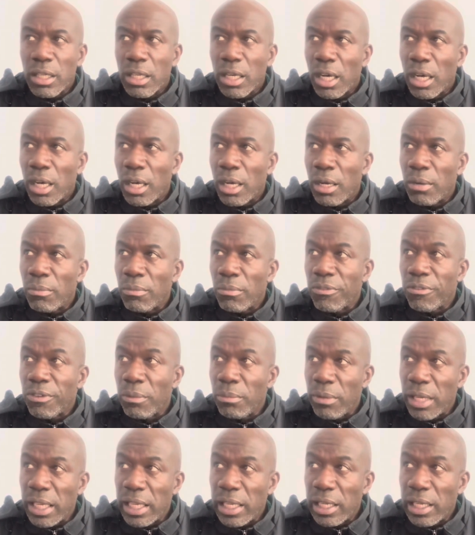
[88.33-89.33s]
for
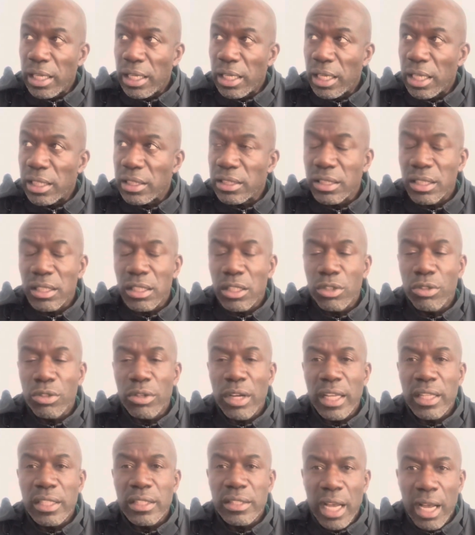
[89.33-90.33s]
me, and it's going to
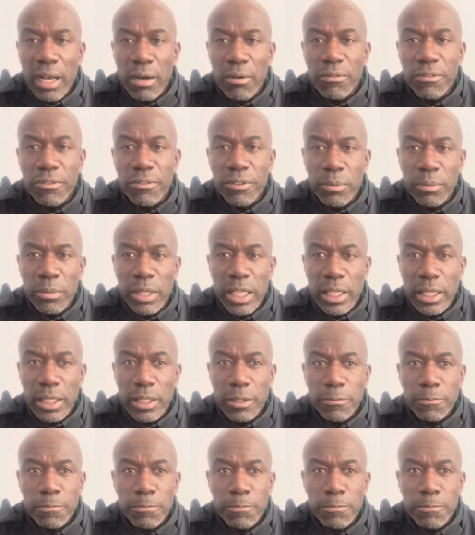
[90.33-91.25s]
create doubt for me.